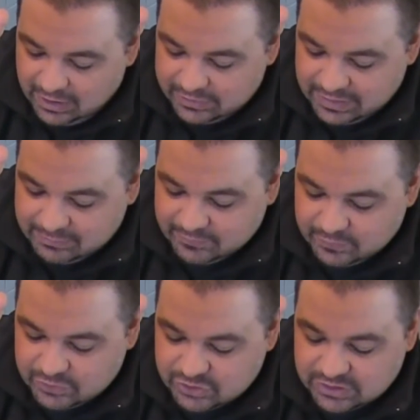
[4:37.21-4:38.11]
Named
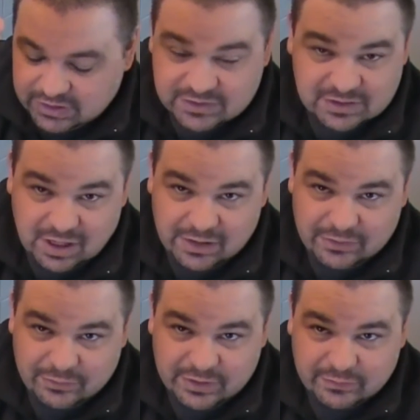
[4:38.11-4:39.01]
version can slot
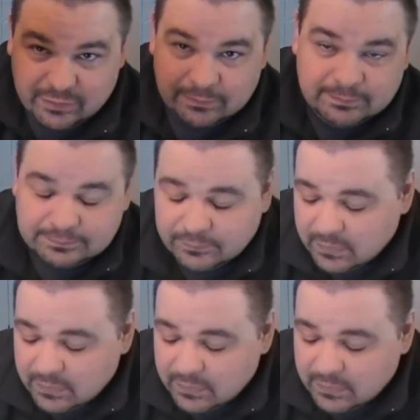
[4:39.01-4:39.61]
3 of them.